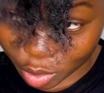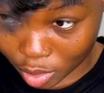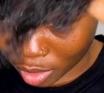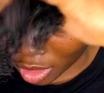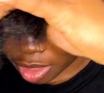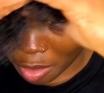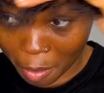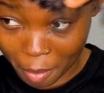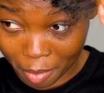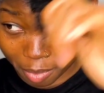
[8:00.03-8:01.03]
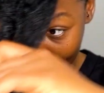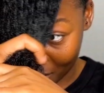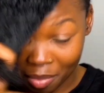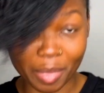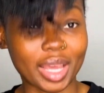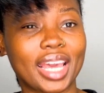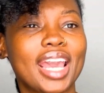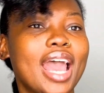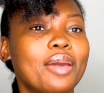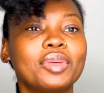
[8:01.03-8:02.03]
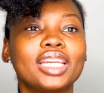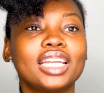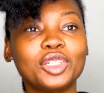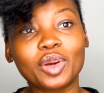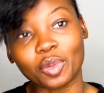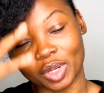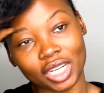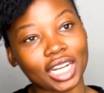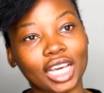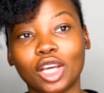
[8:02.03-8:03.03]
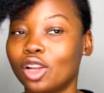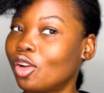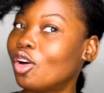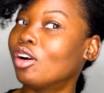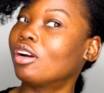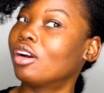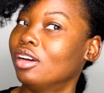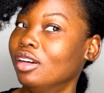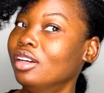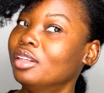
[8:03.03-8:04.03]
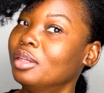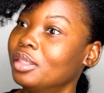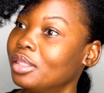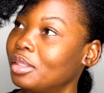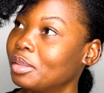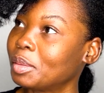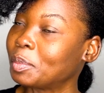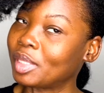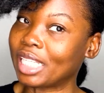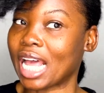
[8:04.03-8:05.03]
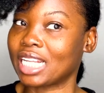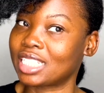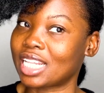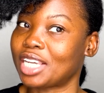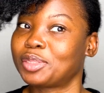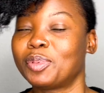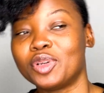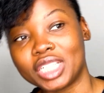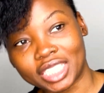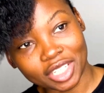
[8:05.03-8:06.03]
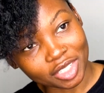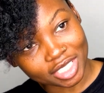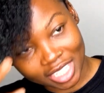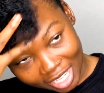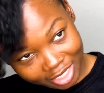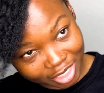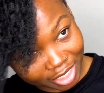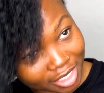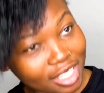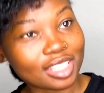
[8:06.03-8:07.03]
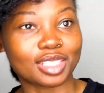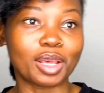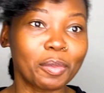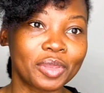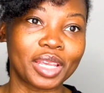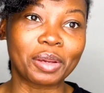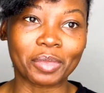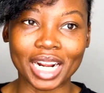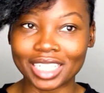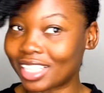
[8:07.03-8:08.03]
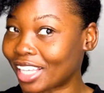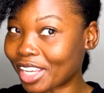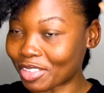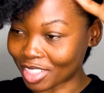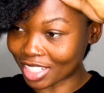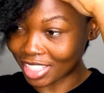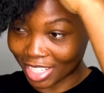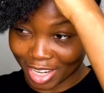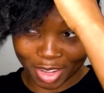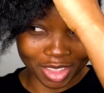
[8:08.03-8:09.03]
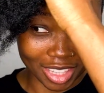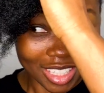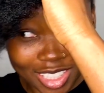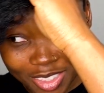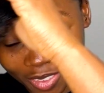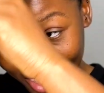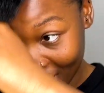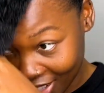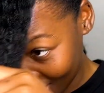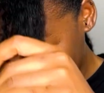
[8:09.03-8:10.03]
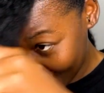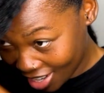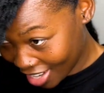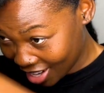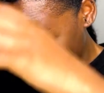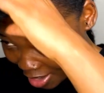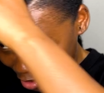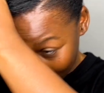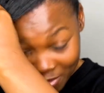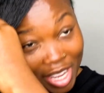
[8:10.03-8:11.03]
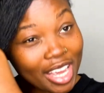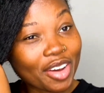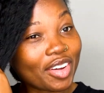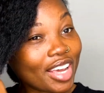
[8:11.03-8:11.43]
to my hair. I mean, I knew I wanted like a long plait slash ponytail slash something, but I didn't think it was gonna turn out this way. But here we